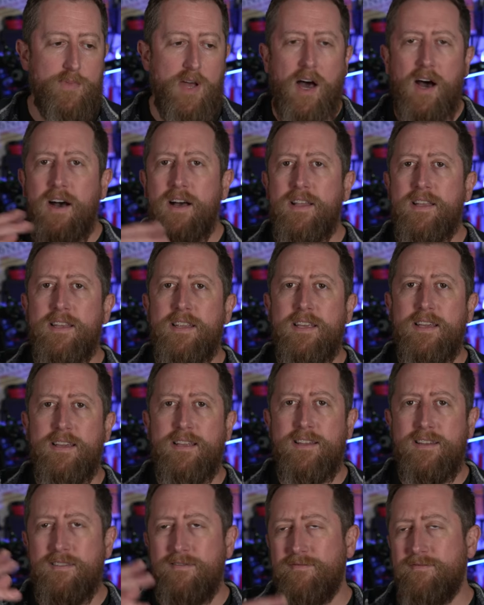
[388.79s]

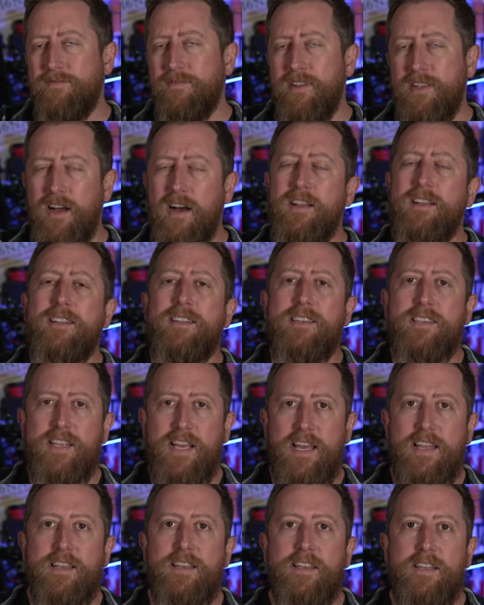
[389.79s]
un
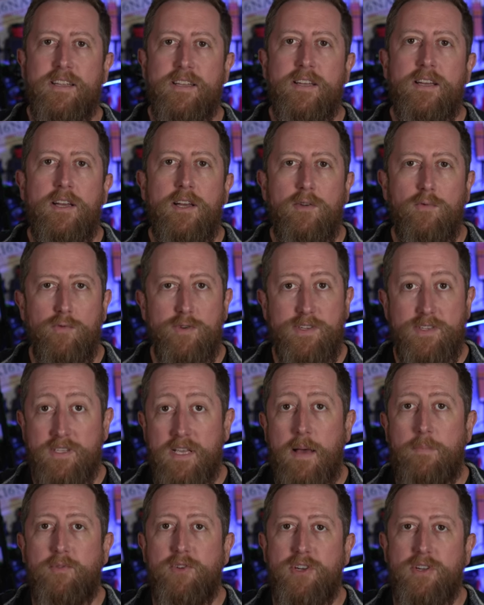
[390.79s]
unintended
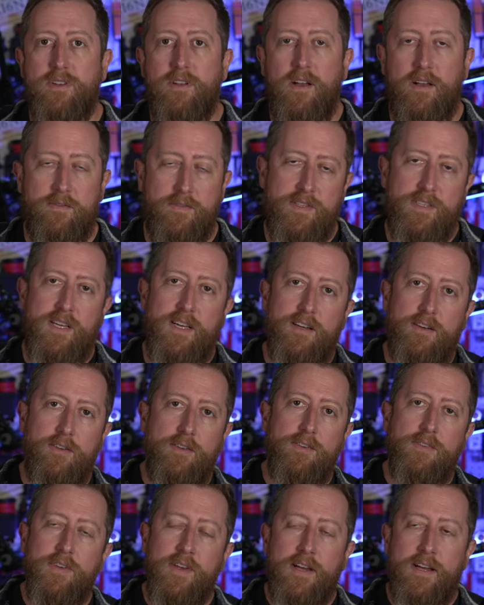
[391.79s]
reception of
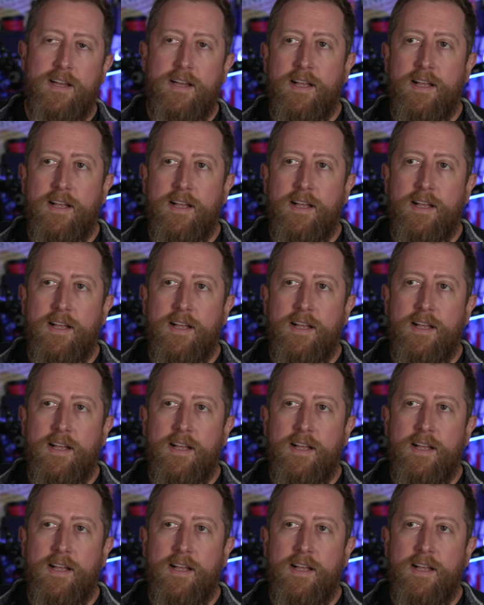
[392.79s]
signals